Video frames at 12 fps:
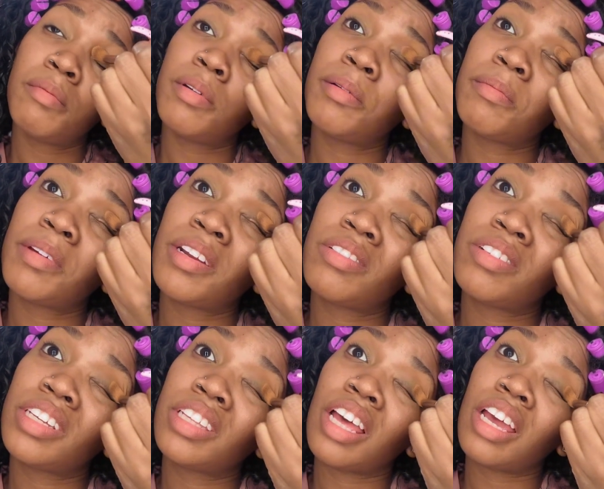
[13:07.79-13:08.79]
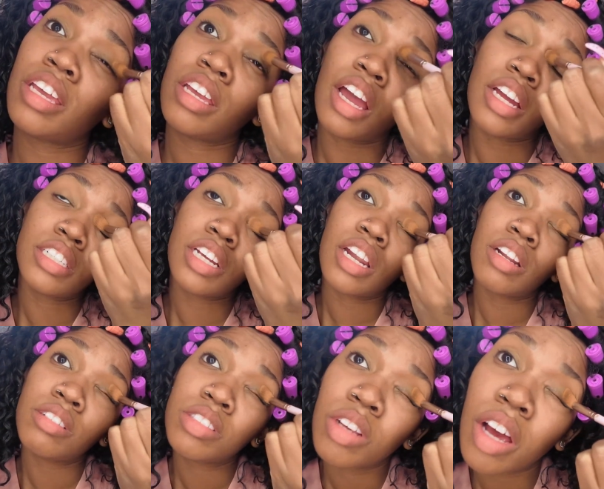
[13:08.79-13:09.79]
but I don't really like
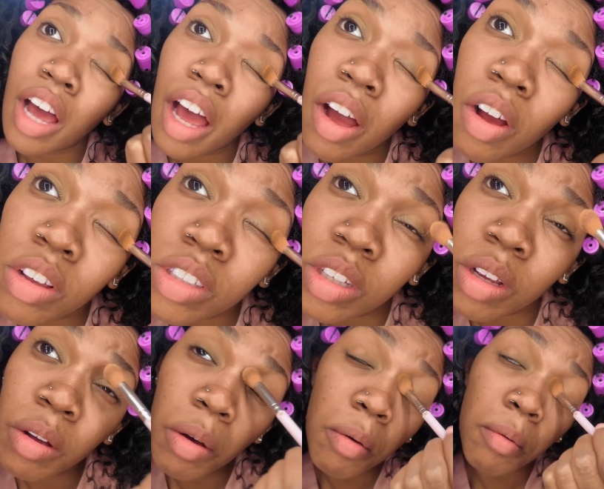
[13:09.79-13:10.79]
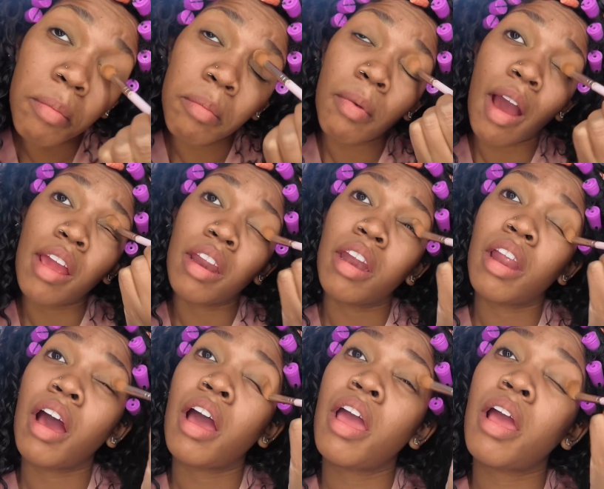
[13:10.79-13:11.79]
eyeshadow, so I also might
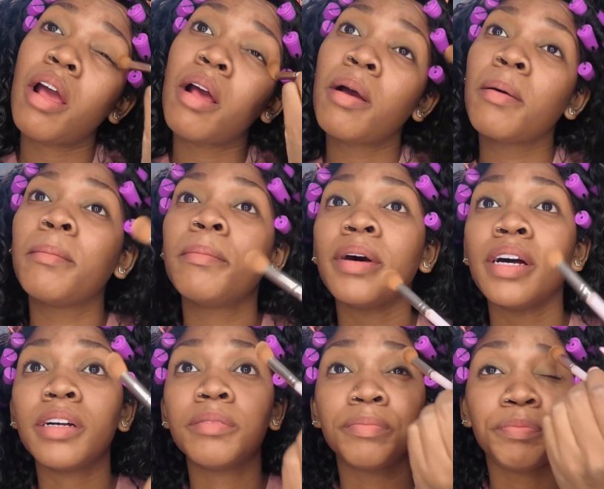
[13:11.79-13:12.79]
not. But